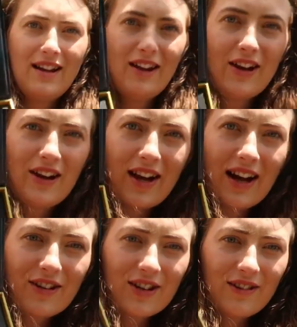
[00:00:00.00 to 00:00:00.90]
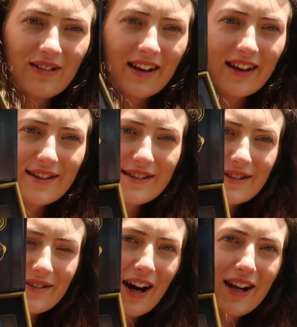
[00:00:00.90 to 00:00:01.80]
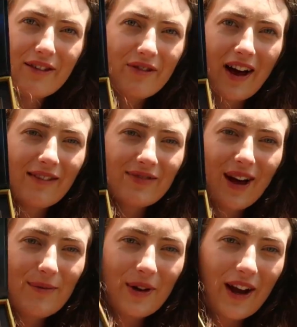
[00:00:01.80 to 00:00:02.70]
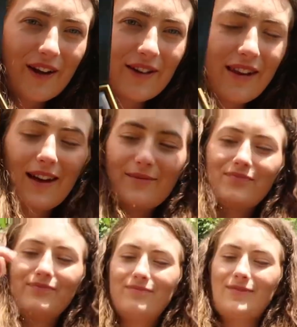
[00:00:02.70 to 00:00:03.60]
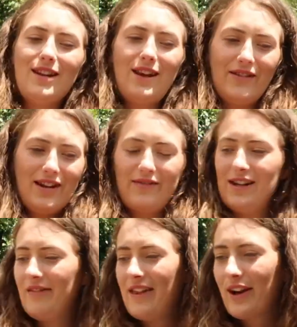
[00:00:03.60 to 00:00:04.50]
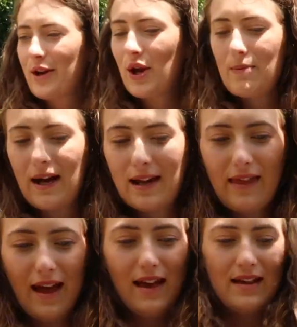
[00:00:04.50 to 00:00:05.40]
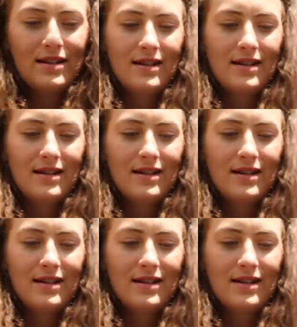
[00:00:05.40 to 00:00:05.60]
Look how cute that is. I love that. I'm not getting rid of that. Love it, love it, love it. That can go back in there.